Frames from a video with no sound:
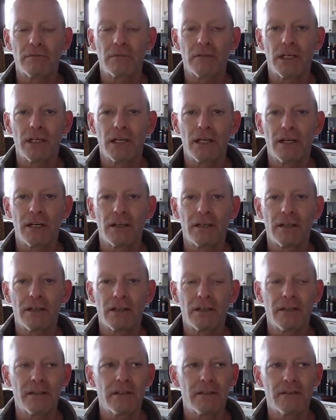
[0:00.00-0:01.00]
Uh, it,
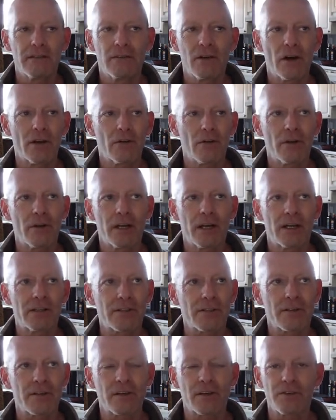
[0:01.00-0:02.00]
it not only has
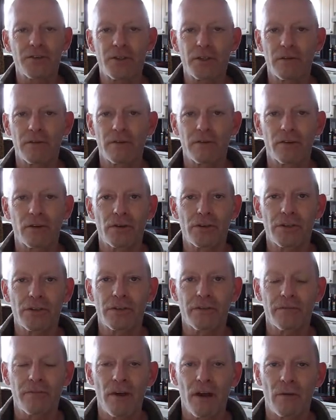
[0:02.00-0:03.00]
her conservative
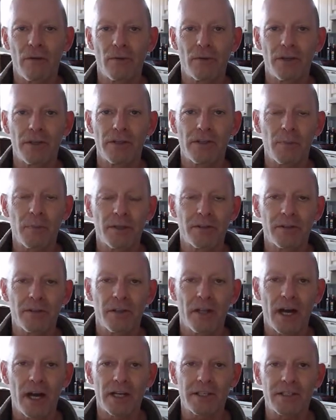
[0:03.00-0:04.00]
Christian family spent the
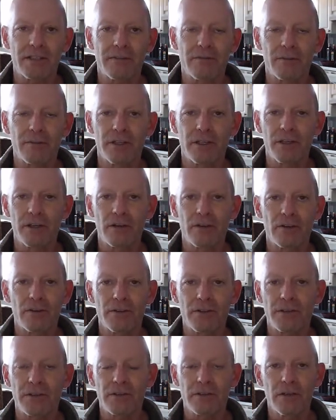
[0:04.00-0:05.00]
last three
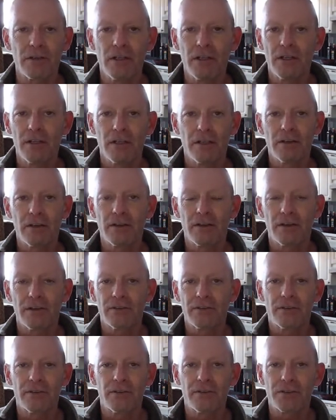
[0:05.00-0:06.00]
years
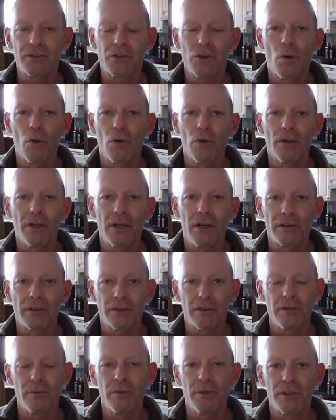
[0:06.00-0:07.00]
uh, totally
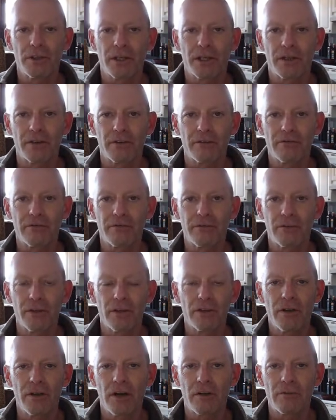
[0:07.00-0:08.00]
uncommunicative,
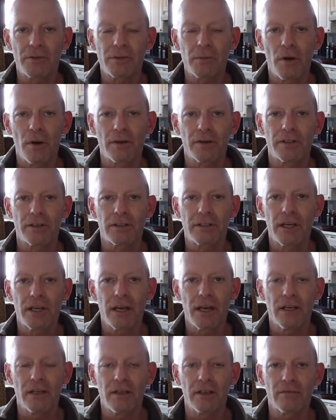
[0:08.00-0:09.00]
not, not, responding to
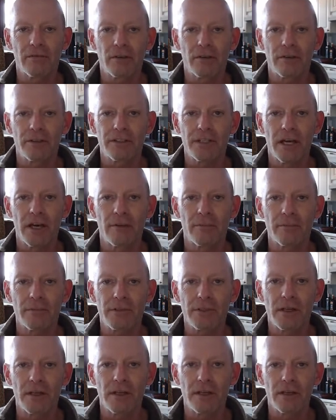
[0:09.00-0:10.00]
any of her
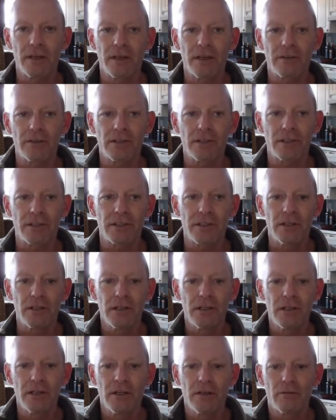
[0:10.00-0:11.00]
attempts and, and just
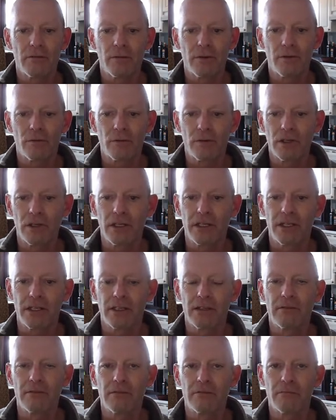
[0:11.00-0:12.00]
really